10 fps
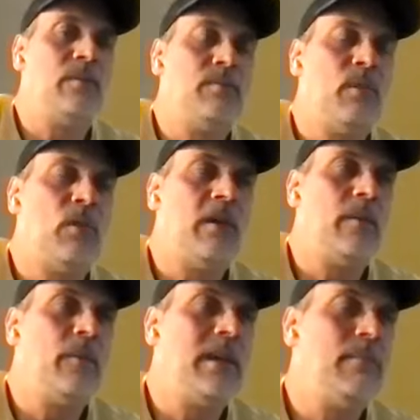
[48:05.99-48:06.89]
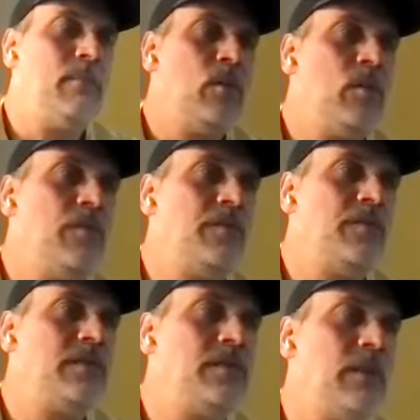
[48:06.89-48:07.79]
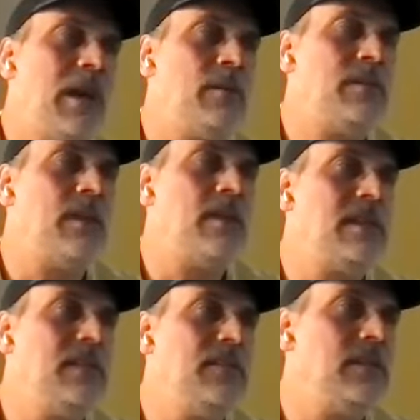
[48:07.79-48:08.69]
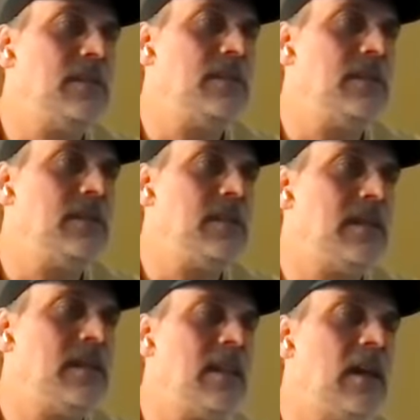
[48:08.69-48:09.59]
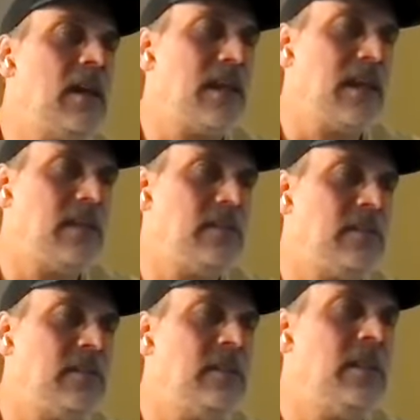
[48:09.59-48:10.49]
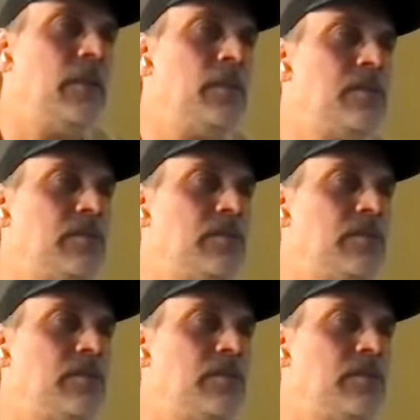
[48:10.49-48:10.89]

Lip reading: was born, and we had moved. I was on a TV series that then got canceled, and then there was